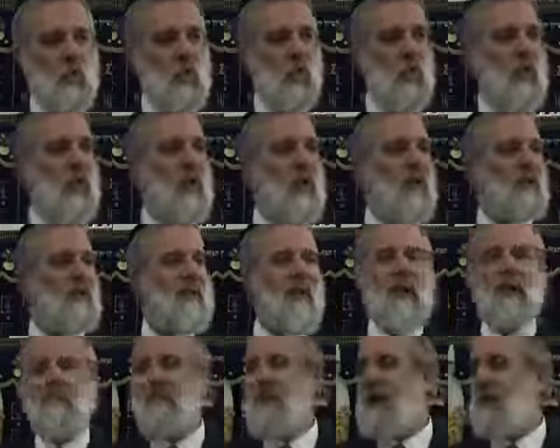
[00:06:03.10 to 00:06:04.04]
quiet
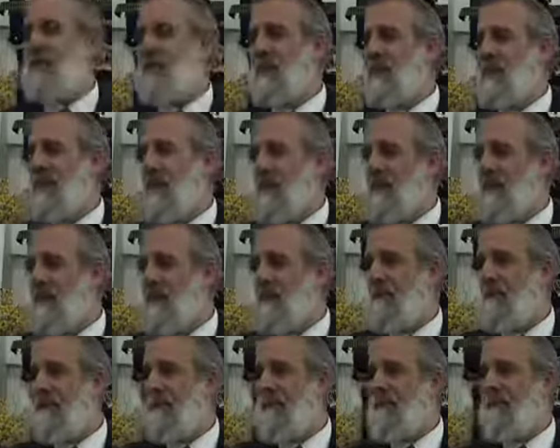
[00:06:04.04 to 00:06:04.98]
down that midah.
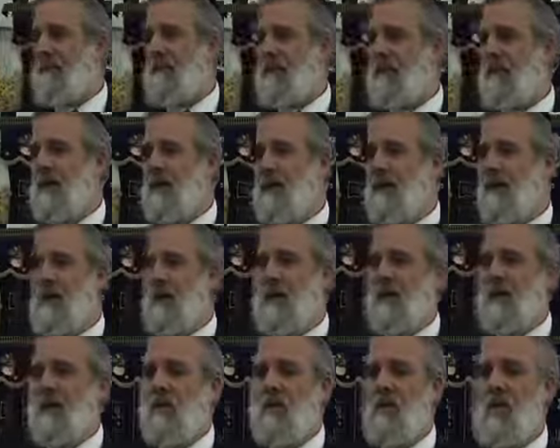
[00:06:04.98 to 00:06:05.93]

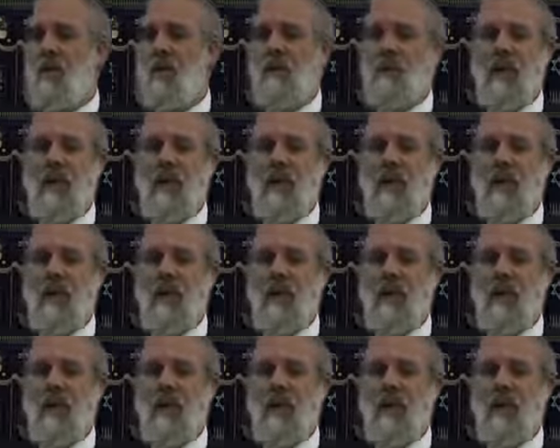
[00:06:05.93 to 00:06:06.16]
We're,